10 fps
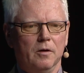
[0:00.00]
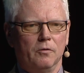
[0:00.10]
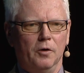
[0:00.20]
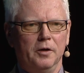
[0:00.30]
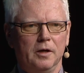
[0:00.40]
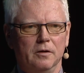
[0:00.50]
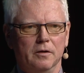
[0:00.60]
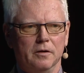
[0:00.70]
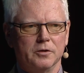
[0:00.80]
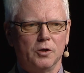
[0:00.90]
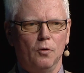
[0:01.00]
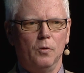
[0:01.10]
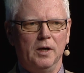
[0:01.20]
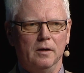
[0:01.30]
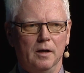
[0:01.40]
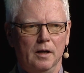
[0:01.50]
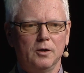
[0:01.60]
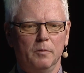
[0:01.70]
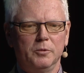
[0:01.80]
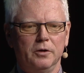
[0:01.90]
running the show with a
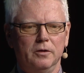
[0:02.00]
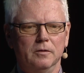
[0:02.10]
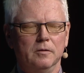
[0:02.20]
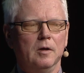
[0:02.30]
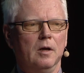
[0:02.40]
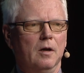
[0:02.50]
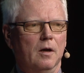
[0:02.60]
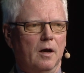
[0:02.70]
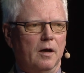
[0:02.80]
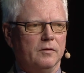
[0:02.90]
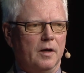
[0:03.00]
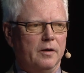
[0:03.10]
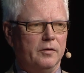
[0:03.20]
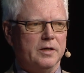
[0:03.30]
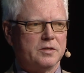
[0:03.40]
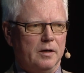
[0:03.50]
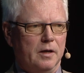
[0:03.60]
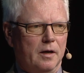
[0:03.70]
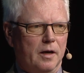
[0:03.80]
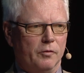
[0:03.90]
helicopter, and there is
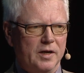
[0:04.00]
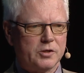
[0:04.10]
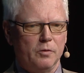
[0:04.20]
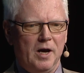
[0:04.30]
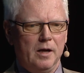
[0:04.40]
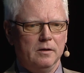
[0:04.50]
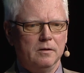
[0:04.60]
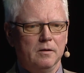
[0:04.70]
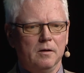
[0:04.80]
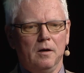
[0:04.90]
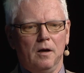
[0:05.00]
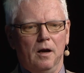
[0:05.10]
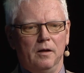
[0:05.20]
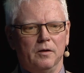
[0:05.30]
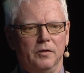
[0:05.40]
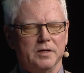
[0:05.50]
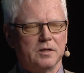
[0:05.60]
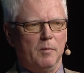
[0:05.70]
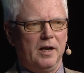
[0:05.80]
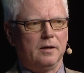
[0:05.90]
a rescue man, and there is
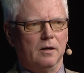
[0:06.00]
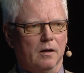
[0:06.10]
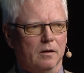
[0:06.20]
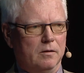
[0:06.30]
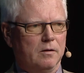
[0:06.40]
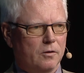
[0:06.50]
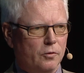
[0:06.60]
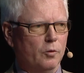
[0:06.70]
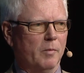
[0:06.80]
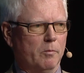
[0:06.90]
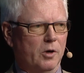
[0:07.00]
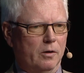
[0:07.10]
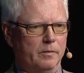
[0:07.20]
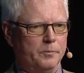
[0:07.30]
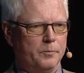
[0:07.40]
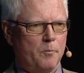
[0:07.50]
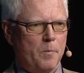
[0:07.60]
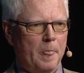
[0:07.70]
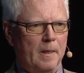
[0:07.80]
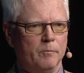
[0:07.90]
a medical crew member.
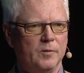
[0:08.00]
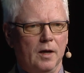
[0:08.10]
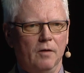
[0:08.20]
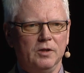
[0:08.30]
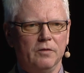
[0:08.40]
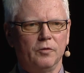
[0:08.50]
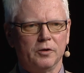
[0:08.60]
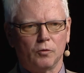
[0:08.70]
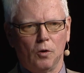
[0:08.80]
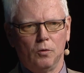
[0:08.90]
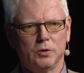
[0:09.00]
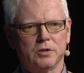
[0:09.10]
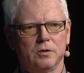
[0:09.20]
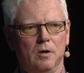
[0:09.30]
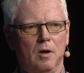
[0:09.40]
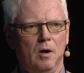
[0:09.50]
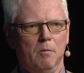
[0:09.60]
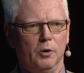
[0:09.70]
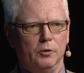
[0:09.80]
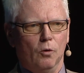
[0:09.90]
They have different roles,
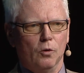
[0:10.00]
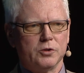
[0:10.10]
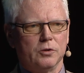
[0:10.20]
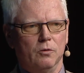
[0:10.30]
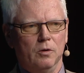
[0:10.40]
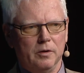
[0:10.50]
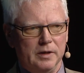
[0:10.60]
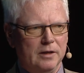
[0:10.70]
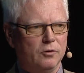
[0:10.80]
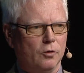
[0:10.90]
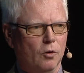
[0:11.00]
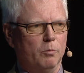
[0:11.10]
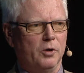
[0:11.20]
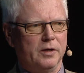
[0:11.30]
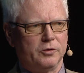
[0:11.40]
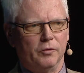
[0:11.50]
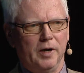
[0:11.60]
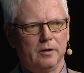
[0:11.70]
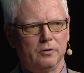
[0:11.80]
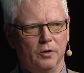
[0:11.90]
but also need to cooperate
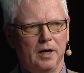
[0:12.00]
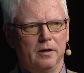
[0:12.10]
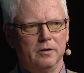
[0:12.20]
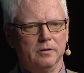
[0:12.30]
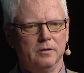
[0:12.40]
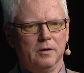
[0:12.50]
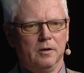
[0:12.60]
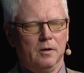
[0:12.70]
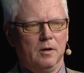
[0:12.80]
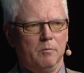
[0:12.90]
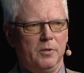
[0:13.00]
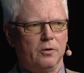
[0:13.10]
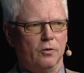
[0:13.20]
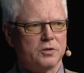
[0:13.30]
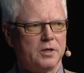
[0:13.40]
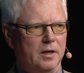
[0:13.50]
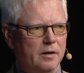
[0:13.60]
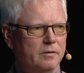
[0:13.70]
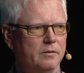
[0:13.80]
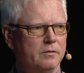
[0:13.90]
together, because
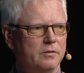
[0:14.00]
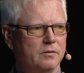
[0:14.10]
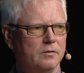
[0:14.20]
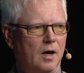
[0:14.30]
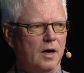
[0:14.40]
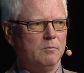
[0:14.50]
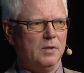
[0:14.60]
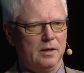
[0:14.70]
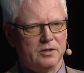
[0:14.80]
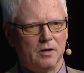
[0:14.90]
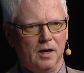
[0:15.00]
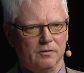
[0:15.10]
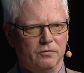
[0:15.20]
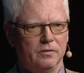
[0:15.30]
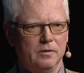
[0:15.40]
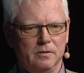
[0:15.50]
here, time is life.